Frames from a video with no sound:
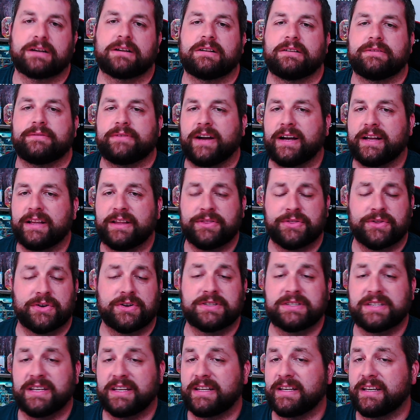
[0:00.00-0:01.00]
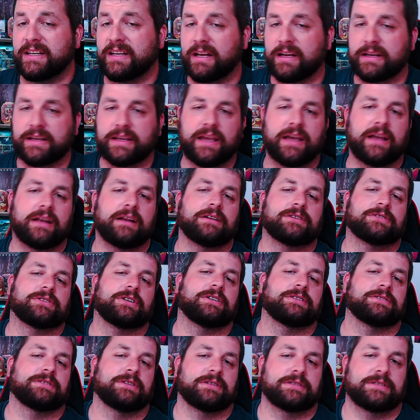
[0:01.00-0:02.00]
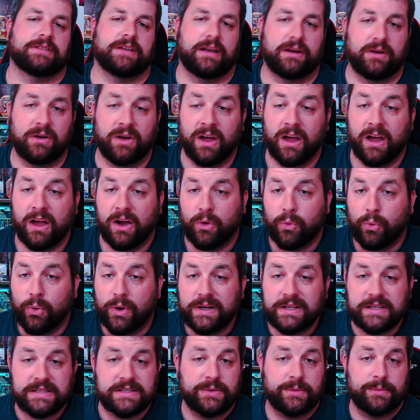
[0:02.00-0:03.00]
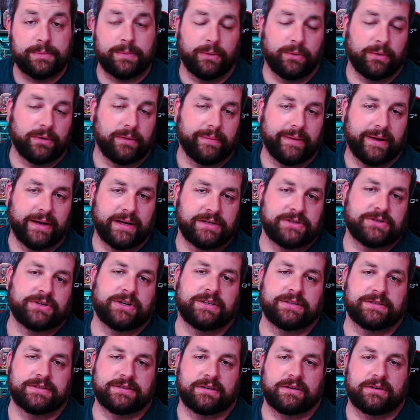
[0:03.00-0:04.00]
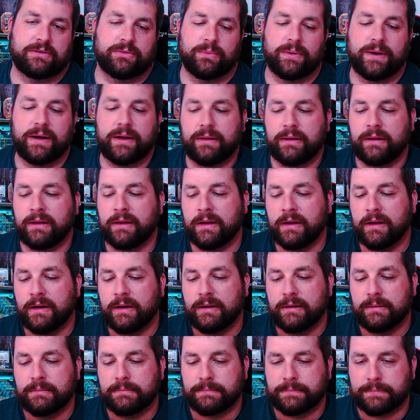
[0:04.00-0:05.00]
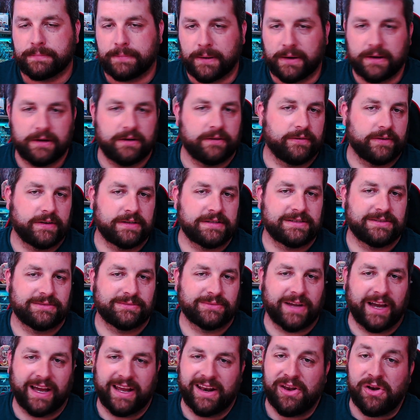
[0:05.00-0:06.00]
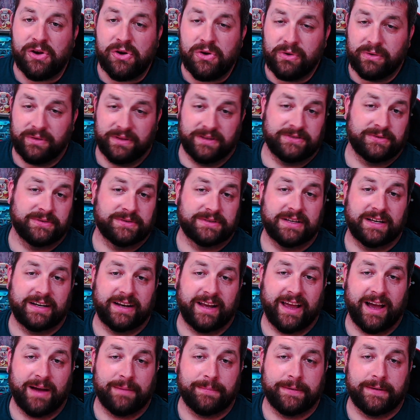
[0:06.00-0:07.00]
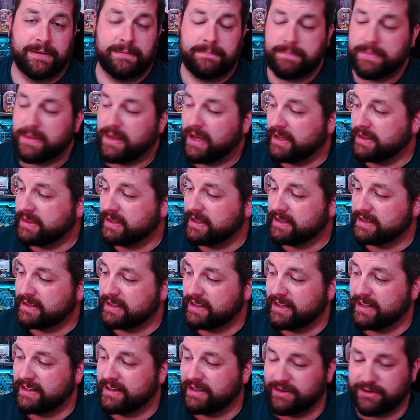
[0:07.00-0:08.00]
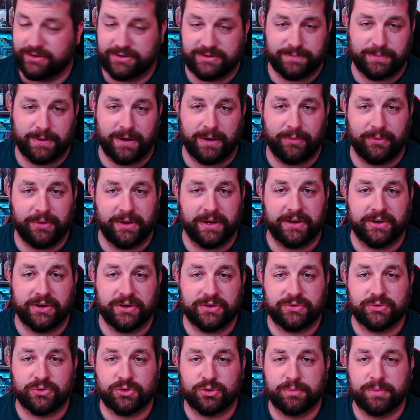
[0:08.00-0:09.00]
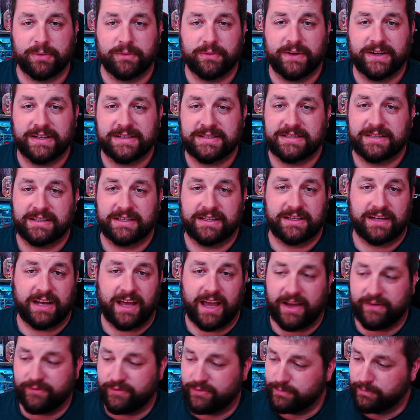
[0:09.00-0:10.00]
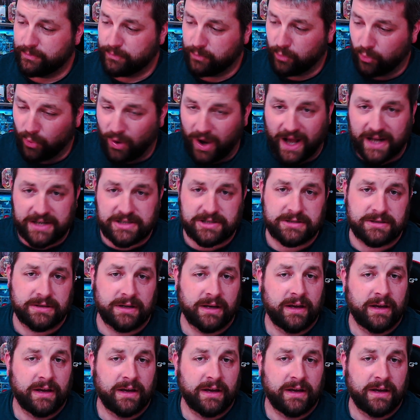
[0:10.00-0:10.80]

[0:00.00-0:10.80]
and Violet, 3rd set in, again, a Charizard set. What is it with Pokemon and Charizard? Well, part of us kind of knew this was going to happen. I think that there was probably a good group of us that have watched